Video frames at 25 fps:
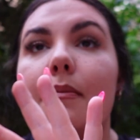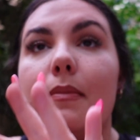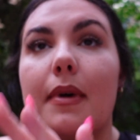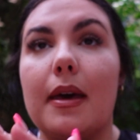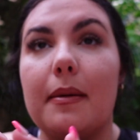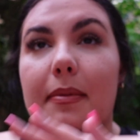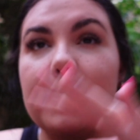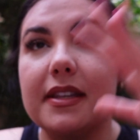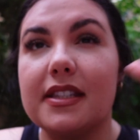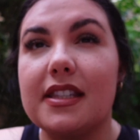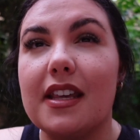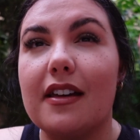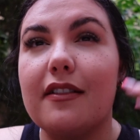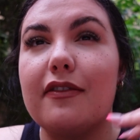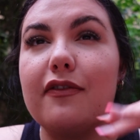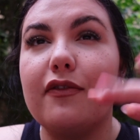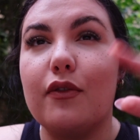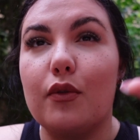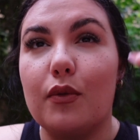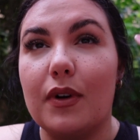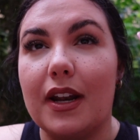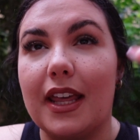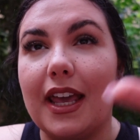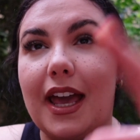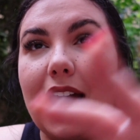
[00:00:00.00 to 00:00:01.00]
Maybe as they're
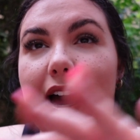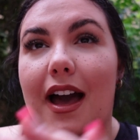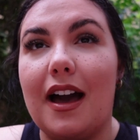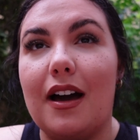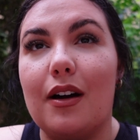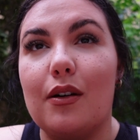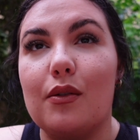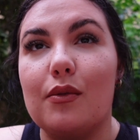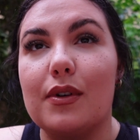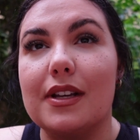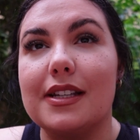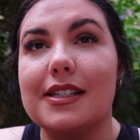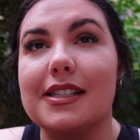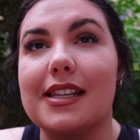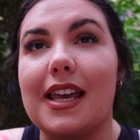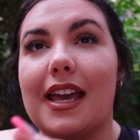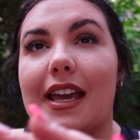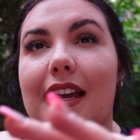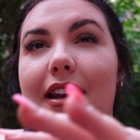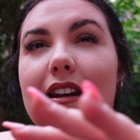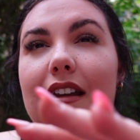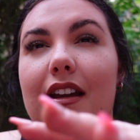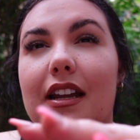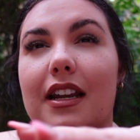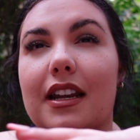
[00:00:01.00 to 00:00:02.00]
falling out, it's
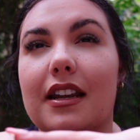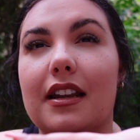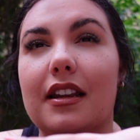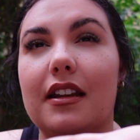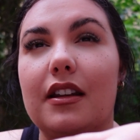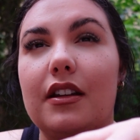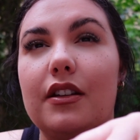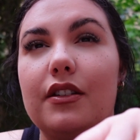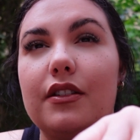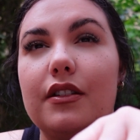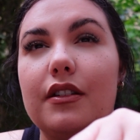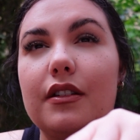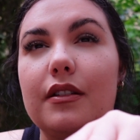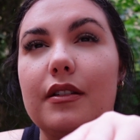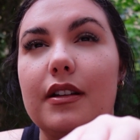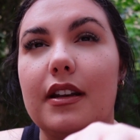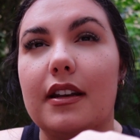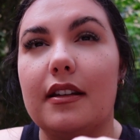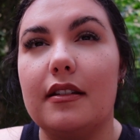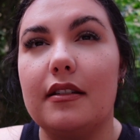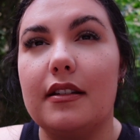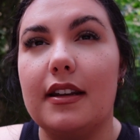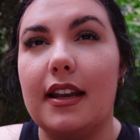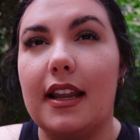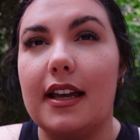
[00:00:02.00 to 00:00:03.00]
getting like
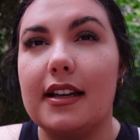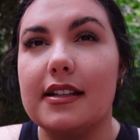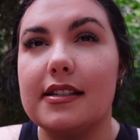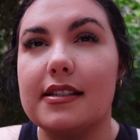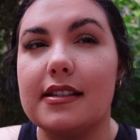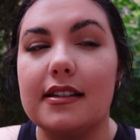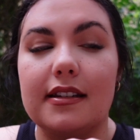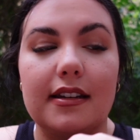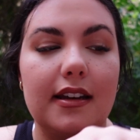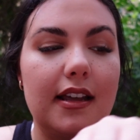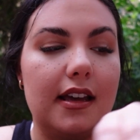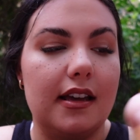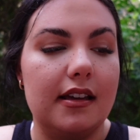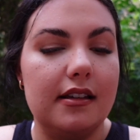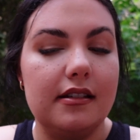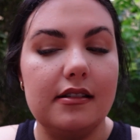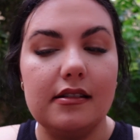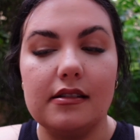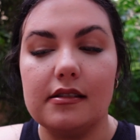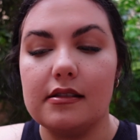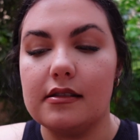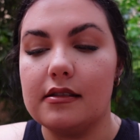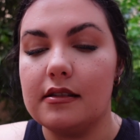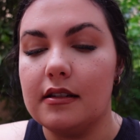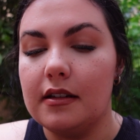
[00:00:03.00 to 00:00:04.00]
less and
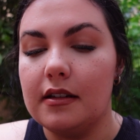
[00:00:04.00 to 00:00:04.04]
less.